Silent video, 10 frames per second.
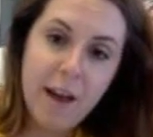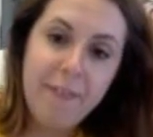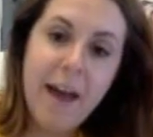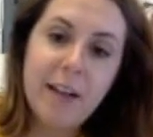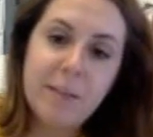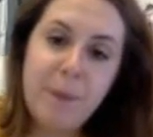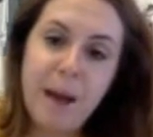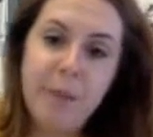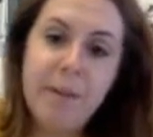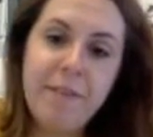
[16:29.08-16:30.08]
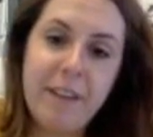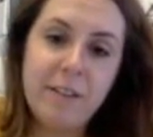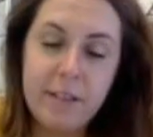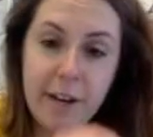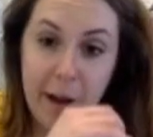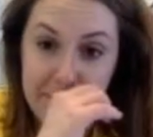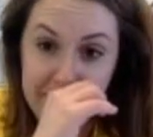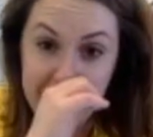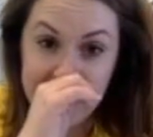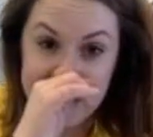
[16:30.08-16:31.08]
And that is behind my face. There you go.
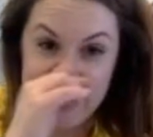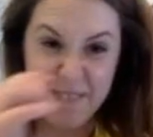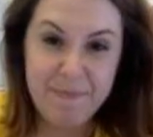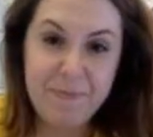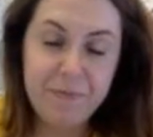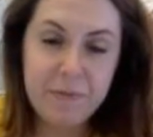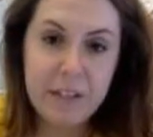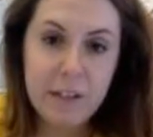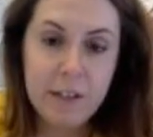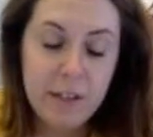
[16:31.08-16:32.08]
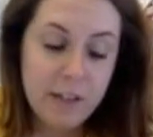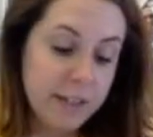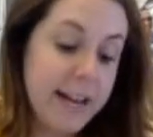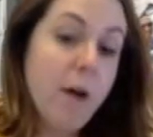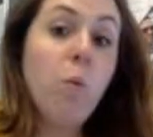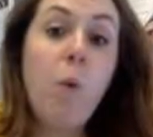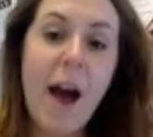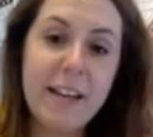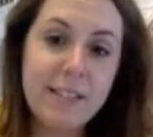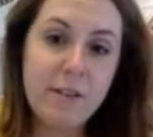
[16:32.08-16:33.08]
I can see it. Now,
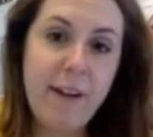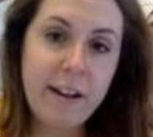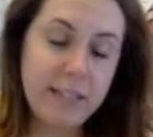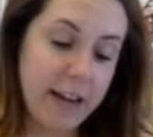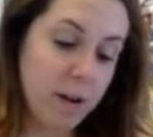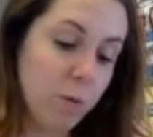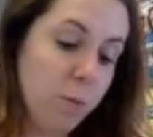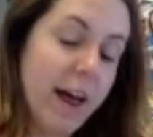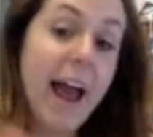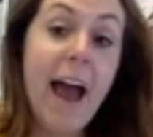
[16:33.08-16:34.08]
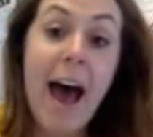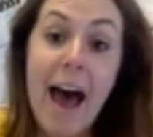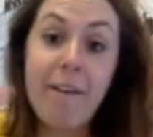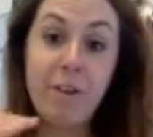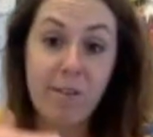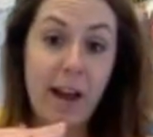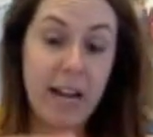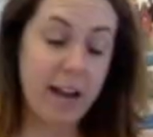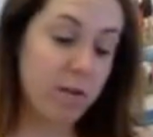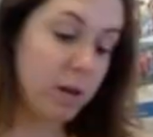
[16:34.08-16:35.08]
why is it a rectangle? Well, I have a right
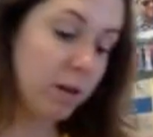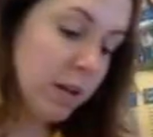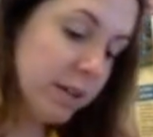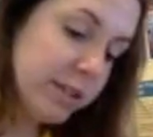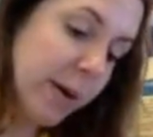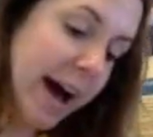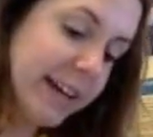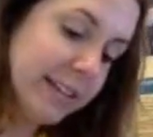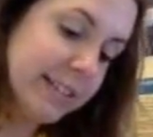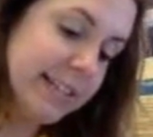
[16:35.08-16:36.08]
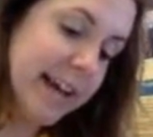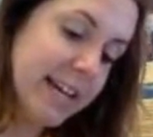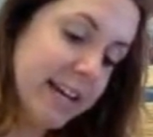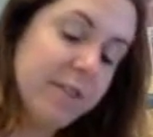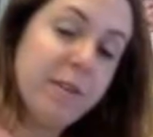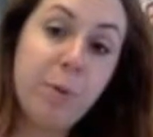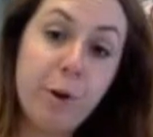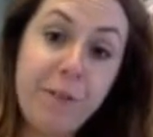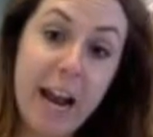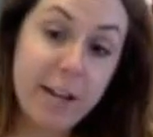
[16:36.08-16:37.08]
angle. So I can say here the
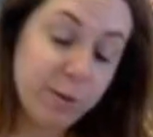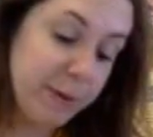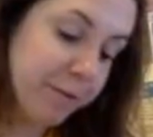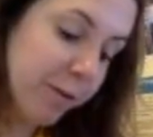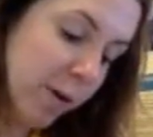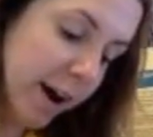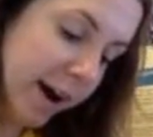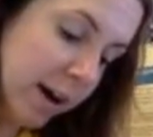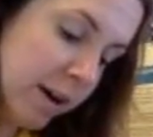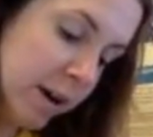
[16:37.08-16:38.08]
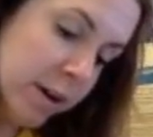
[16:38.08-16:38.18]
proof that I used before,